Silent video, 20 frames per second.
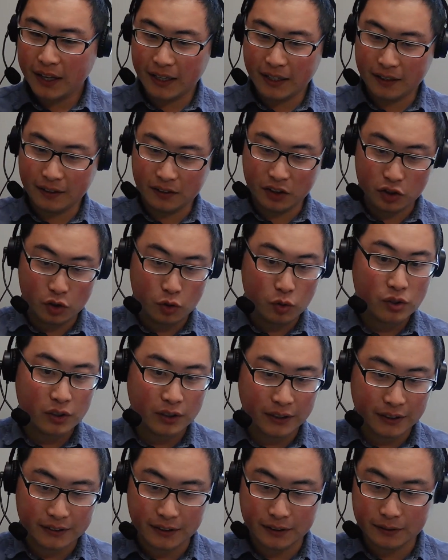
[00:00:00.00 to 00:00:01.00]
and
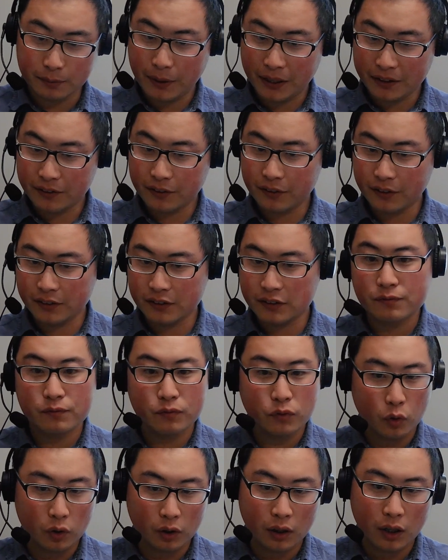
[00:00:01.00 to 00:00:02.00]
usually this method is
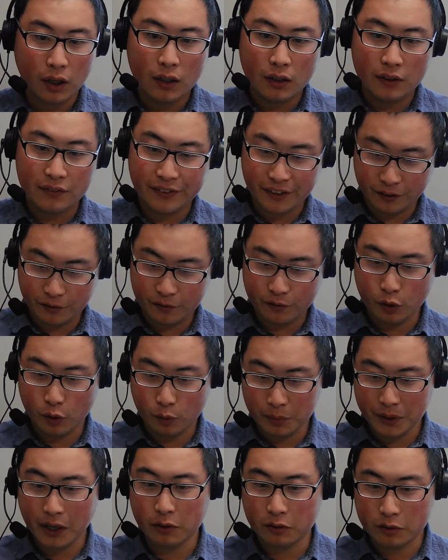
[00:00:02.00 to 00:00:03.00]
for thin
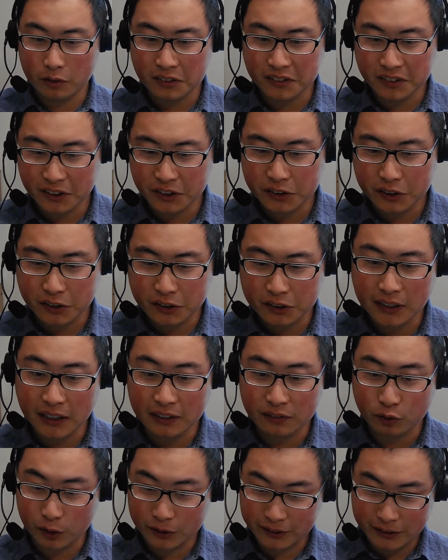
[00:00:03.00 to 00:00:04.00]
film characterizations.
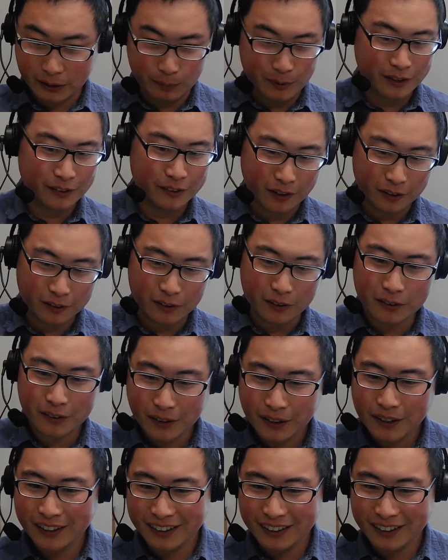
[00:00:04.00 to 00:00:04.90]
That's for semiconductor.